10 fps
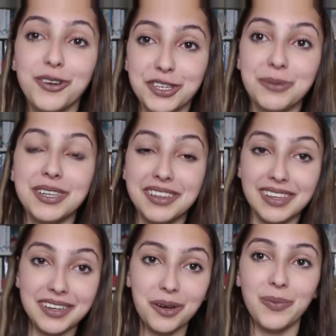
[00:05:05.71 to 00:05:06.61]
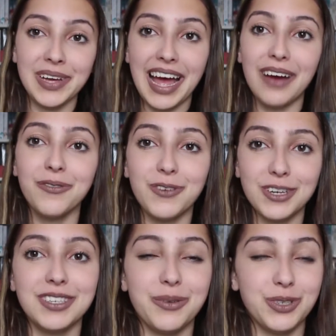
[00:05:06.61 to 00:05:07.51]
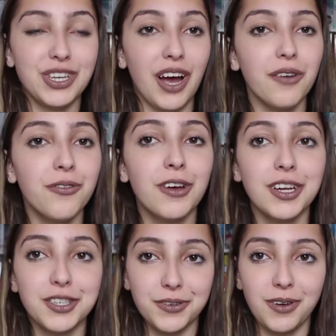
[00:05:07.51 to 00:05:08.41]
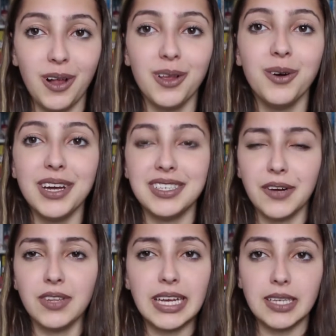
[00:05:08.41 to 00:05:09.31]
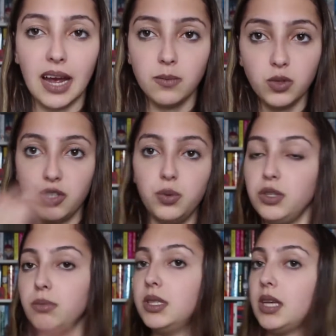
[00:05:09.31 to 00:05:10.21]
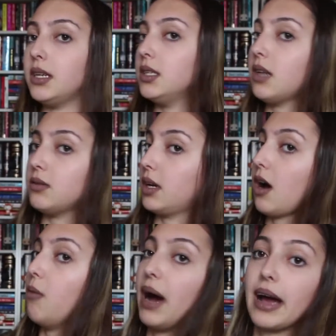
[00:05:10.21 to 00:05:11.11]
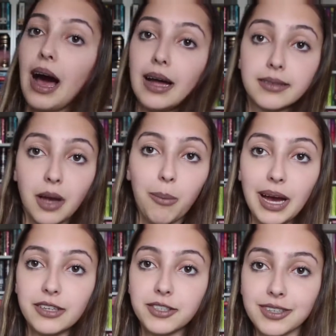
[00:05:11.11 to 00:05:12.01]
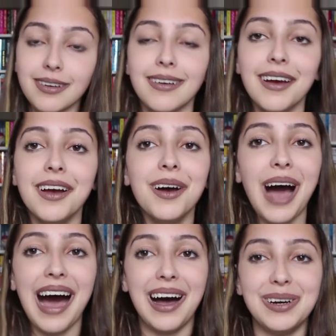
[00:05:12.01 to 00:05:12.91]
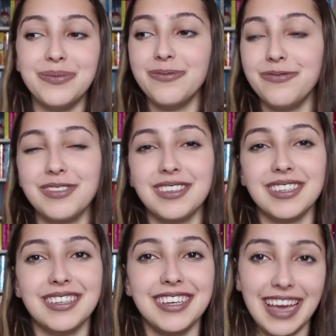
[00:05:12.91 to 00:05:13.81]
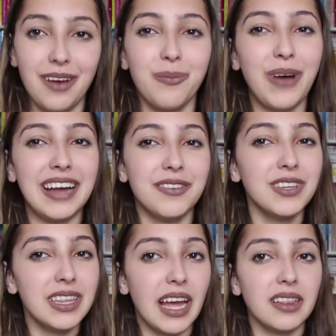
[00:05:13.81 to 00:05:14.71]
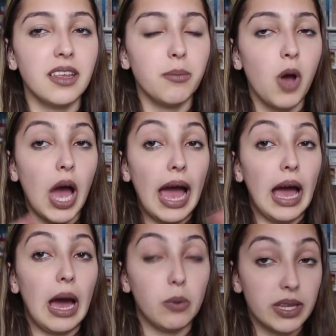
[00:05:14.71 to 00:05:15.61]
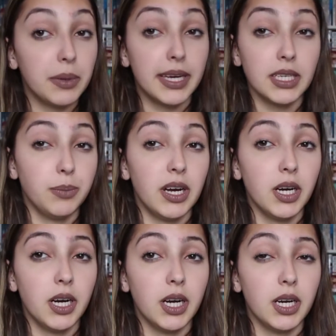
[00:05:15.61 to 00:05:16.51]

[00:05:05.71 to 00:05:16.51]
which it was a little bit at first it was tough to follow and definitely at times when it switched mid-sentence I was like oh my god so much um yeah but I definitely liked them when they were kids better